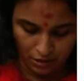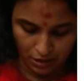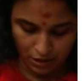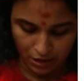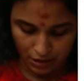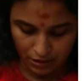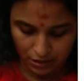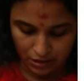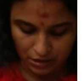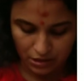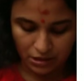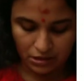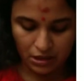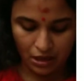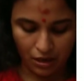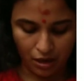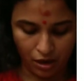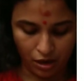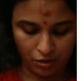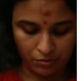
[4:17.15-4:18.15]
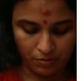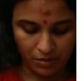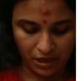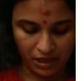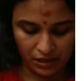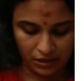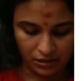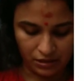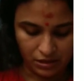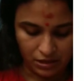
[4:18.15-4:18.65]
Here this is the
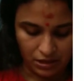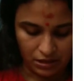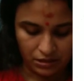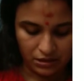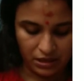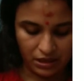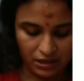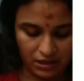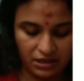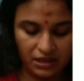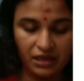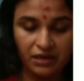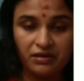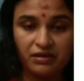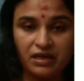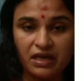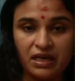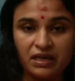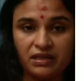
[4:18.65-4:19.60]
normal. The incident ray